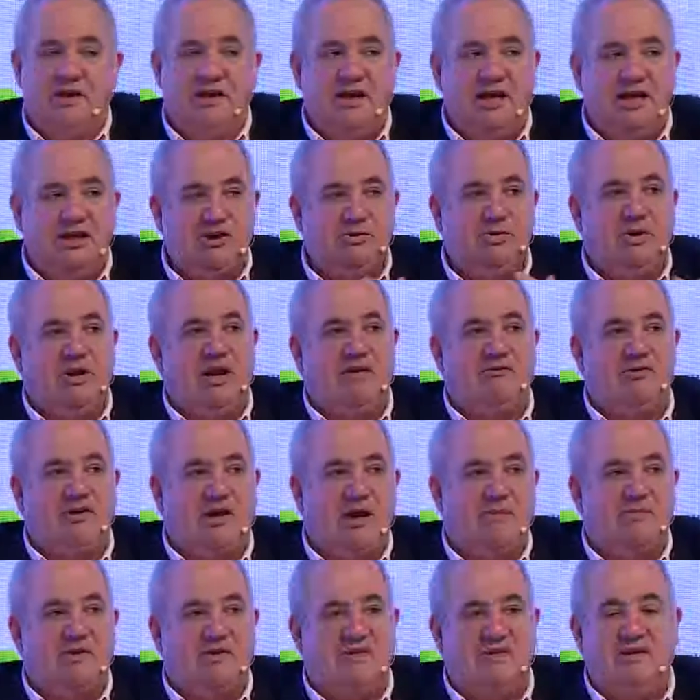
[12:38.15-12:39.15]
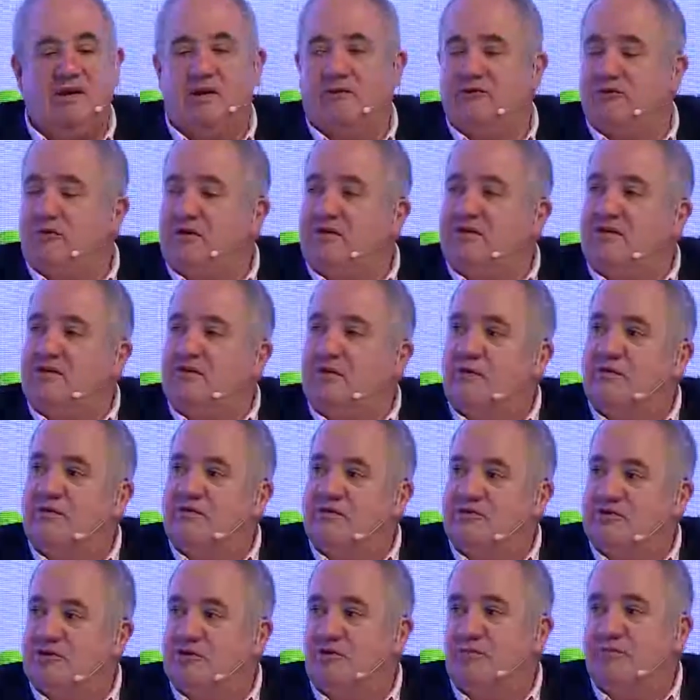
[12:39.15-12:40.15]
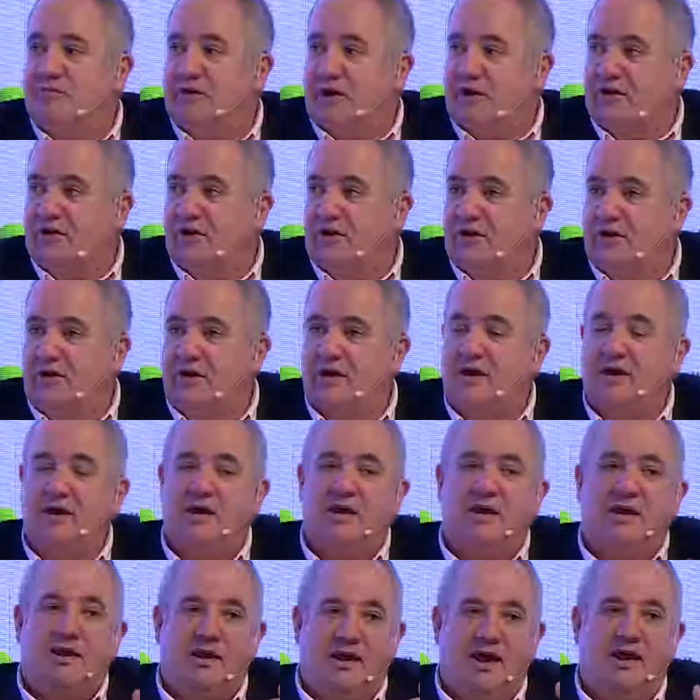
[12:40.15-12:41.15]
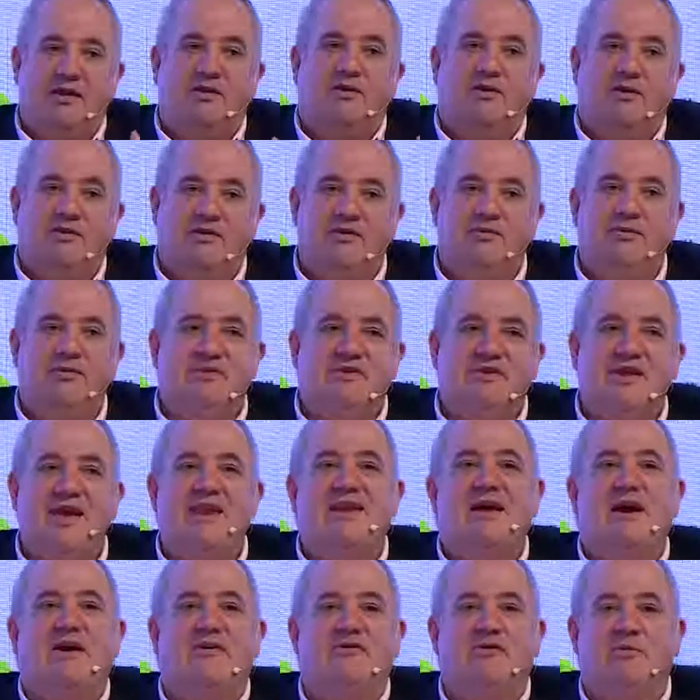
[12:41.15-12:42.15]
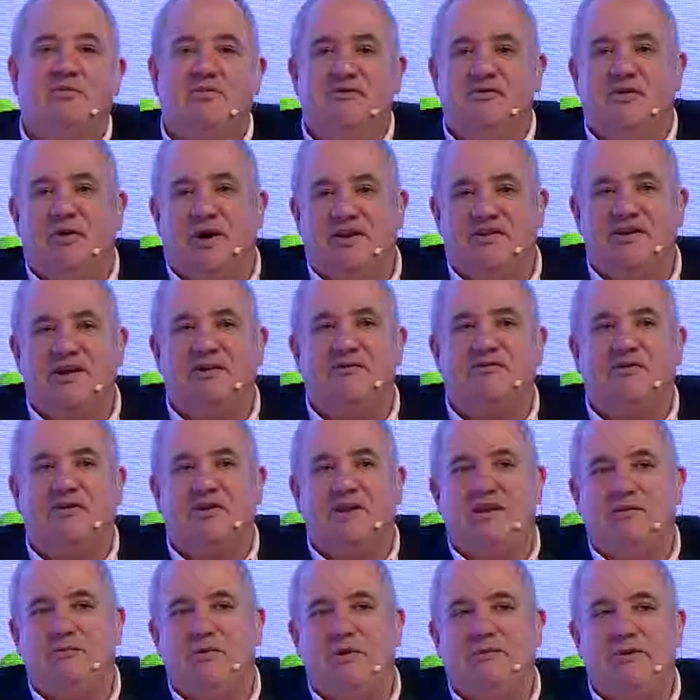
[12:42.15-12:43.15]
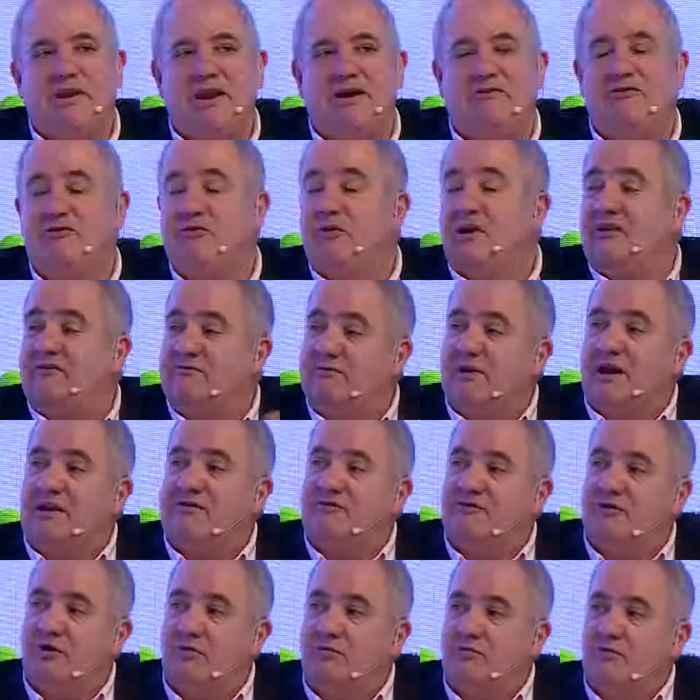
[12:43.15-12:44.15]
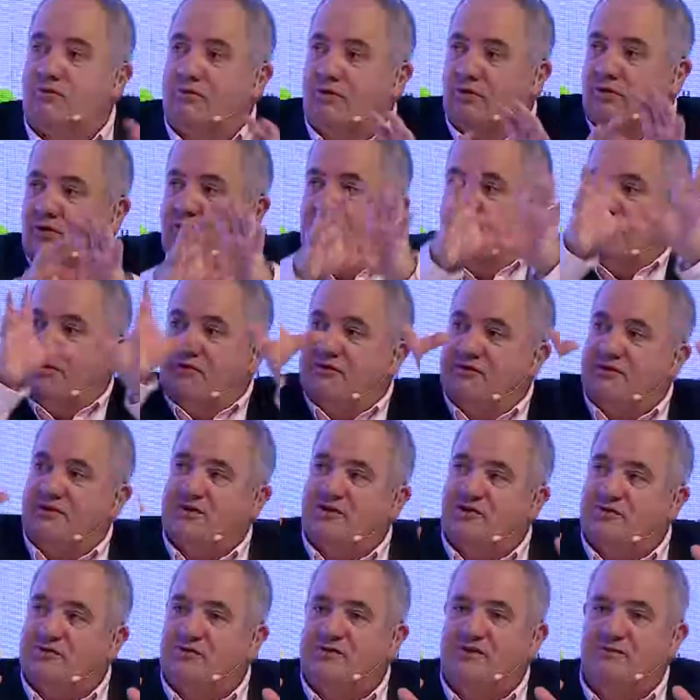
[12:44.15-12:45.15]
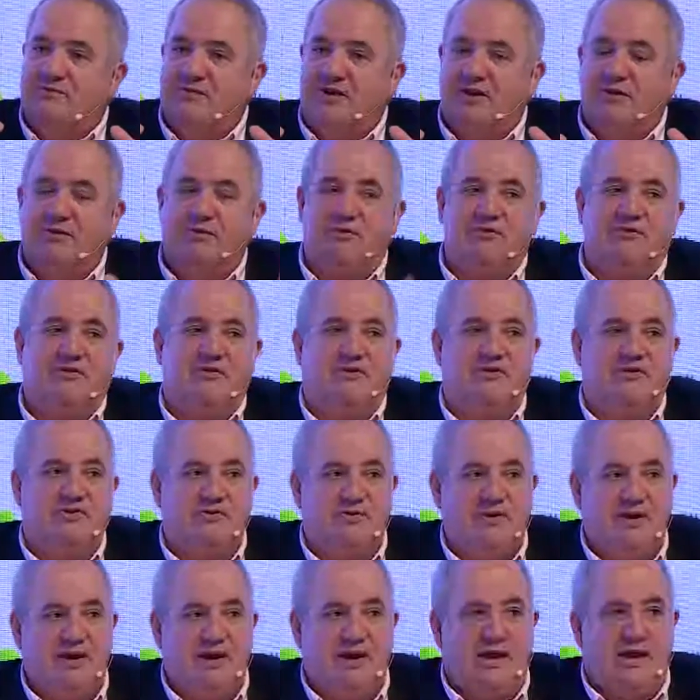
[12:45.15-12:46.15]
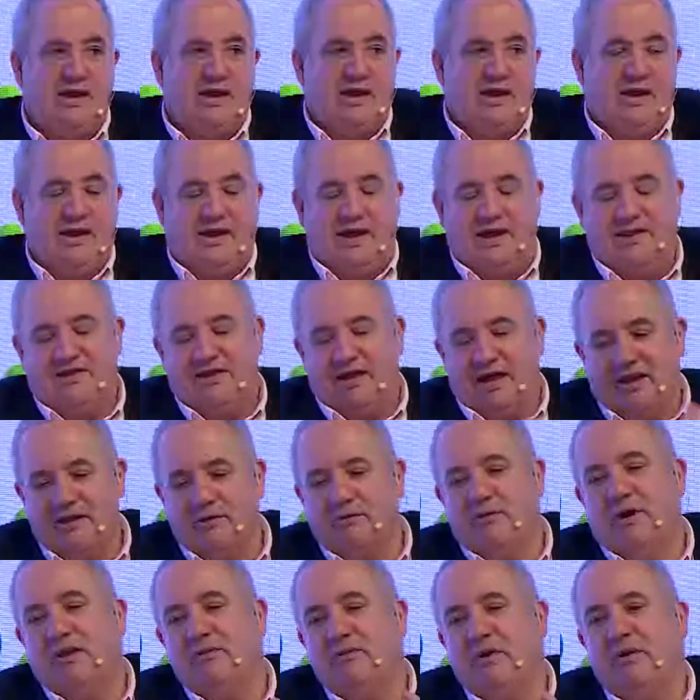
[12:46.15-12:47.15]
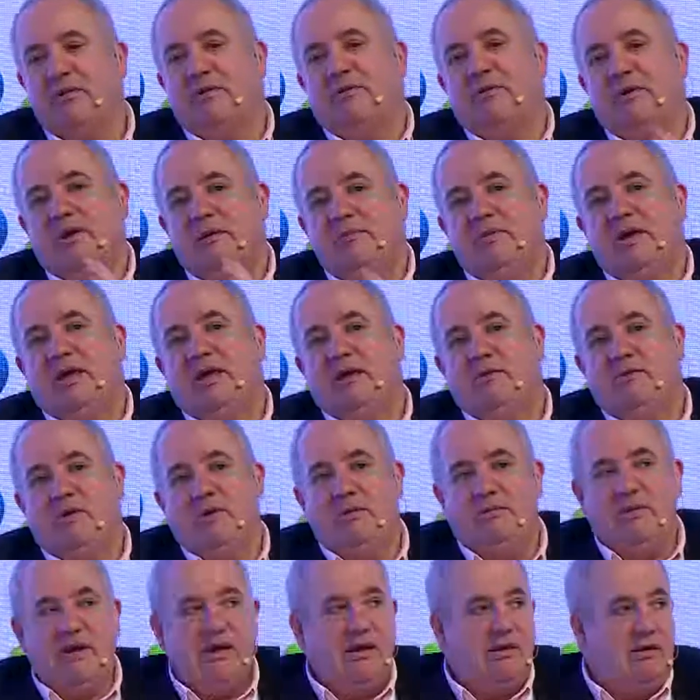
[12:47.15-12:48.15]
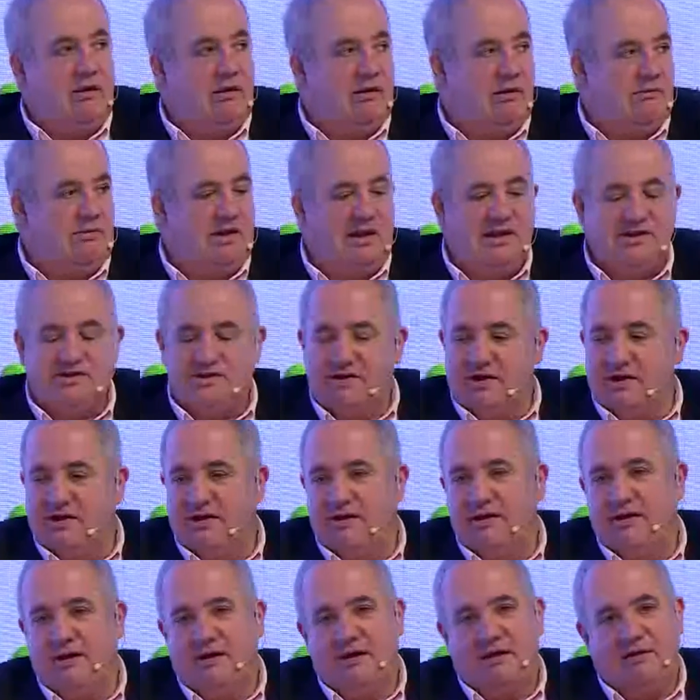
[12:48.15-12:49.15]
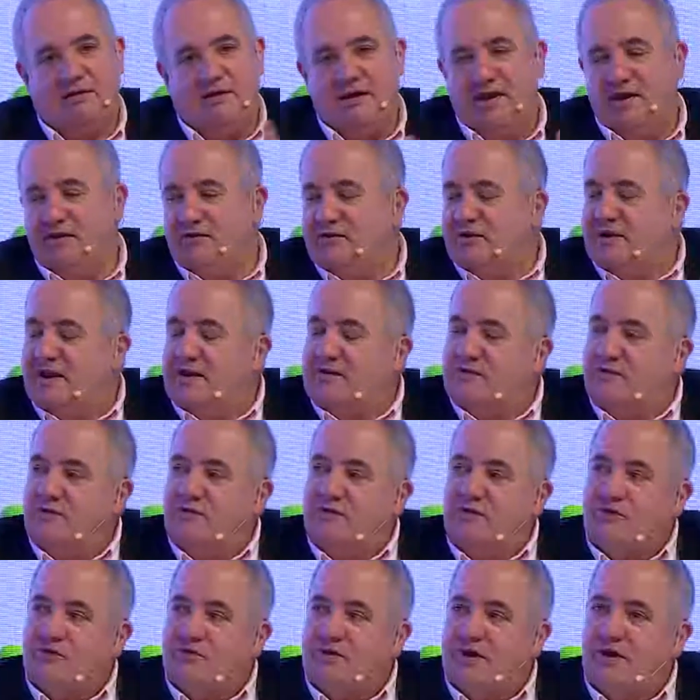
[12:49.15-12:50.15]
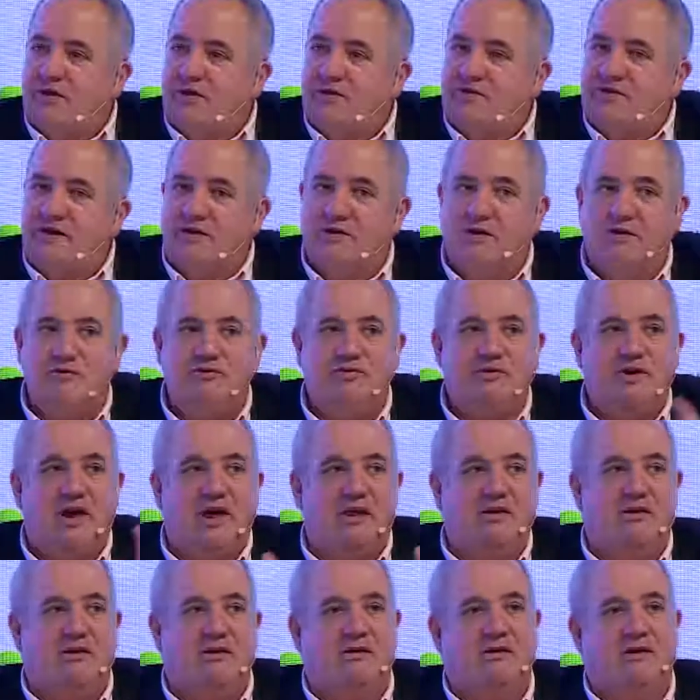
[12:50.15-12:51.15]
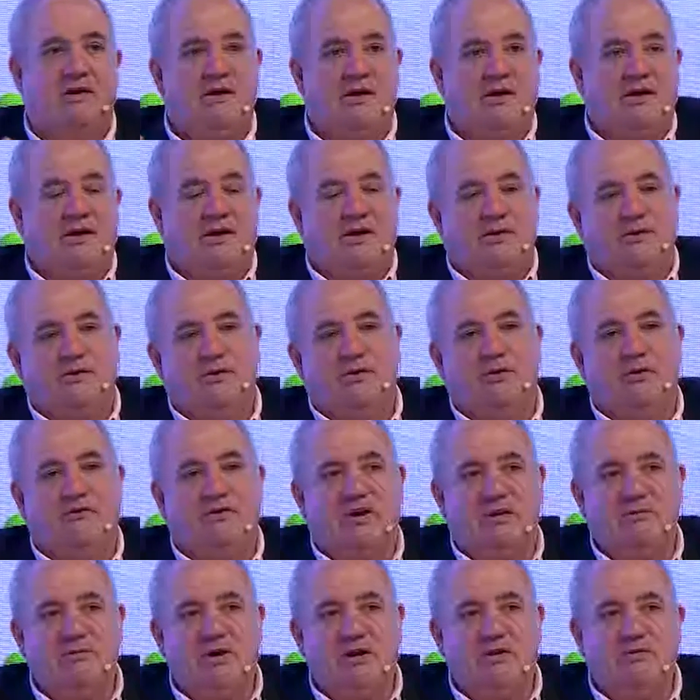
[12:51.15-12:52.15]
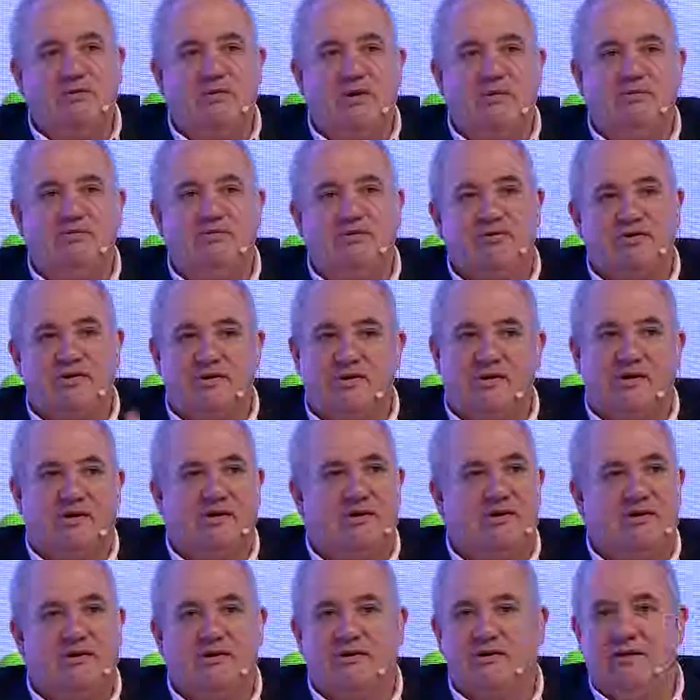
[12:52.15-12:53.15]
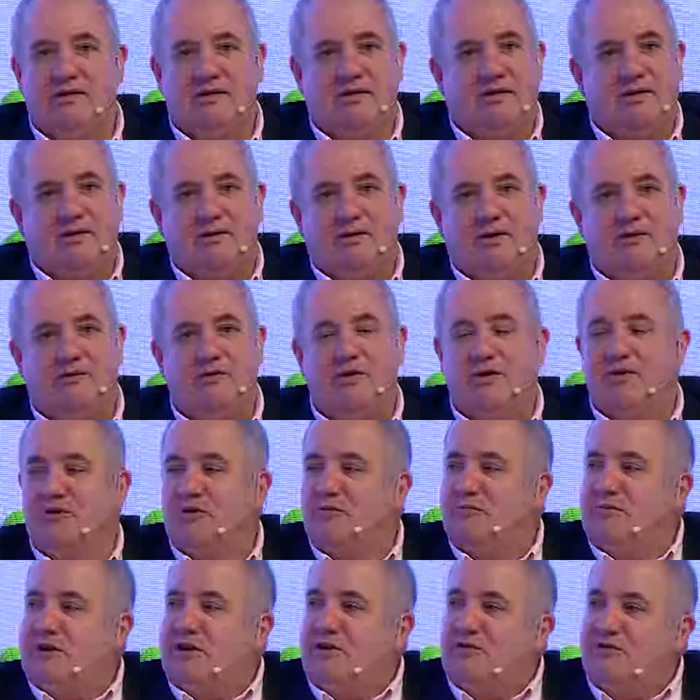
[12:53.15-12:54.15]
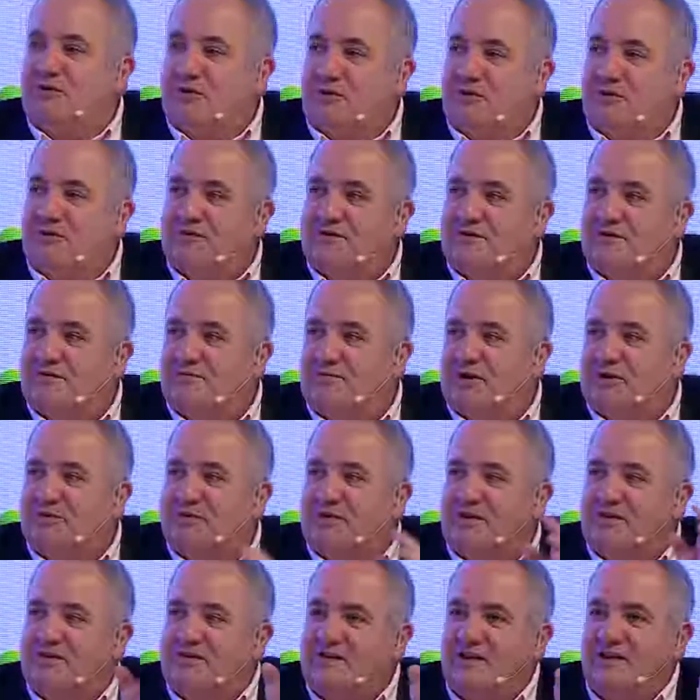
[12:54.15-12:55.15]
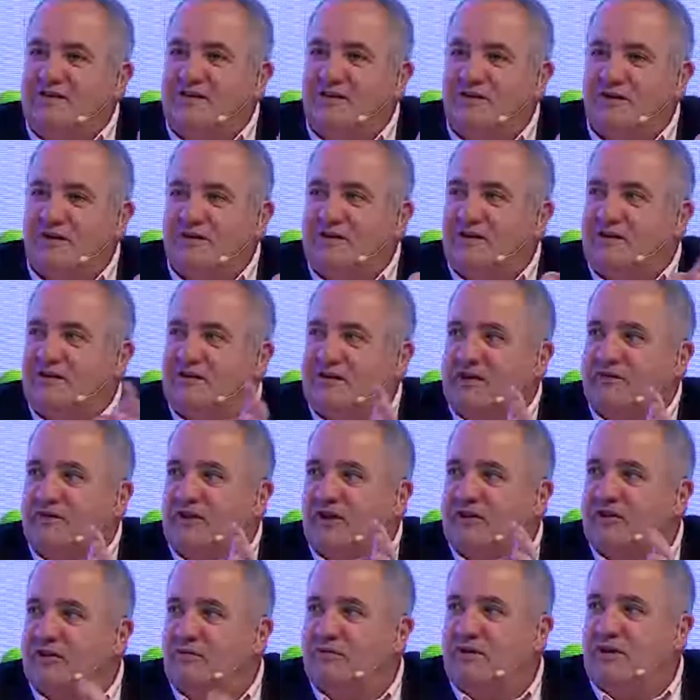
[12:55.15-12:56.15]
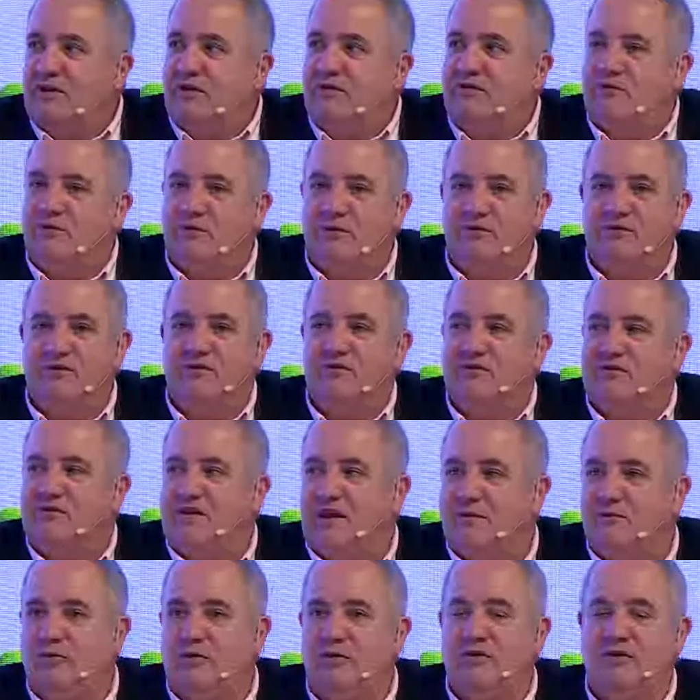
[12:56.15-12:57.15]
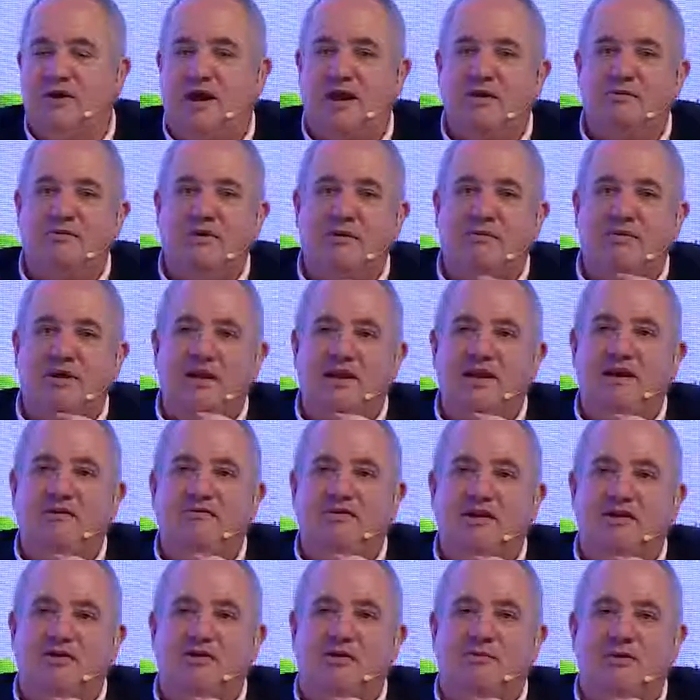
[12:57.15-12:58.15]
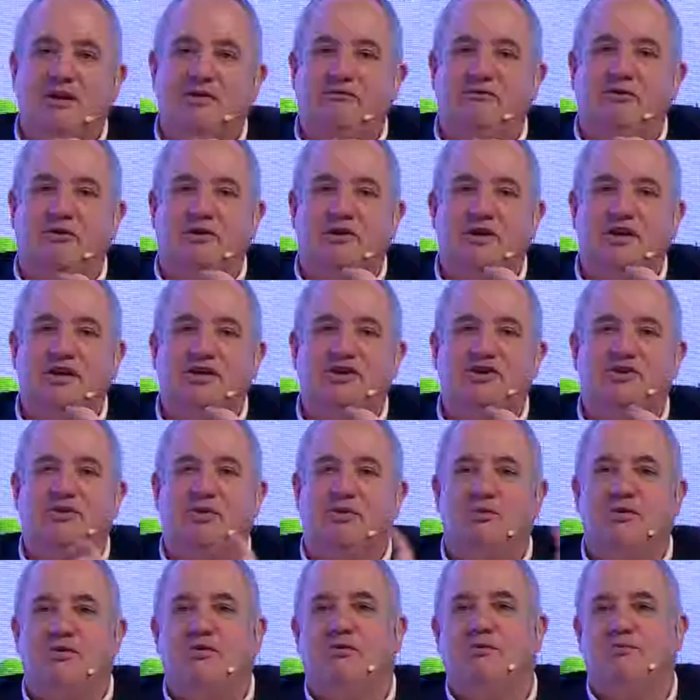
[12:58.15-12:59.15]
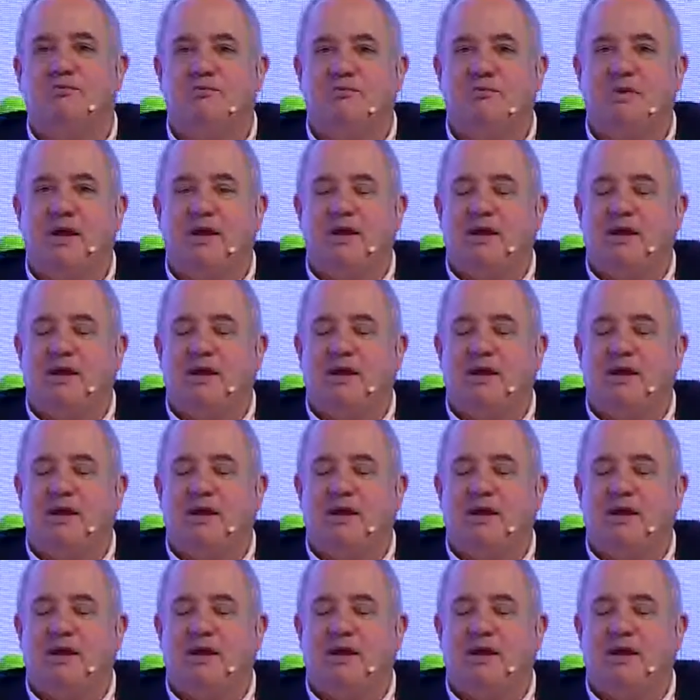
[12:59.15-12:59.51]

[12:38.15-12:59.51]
Each will have a capacity of twenty thousand genomes per year, and the ten hours of, so at the end of the day, we will have twelve platforms all around the country, spread around the country, and the other one will, will be, will be uh, built uh, in the next two to three years. And altogether, the government will put uh, a few hundred million euros, between six hundred and seven hundred million euros on the table, and we believe that normally for each euro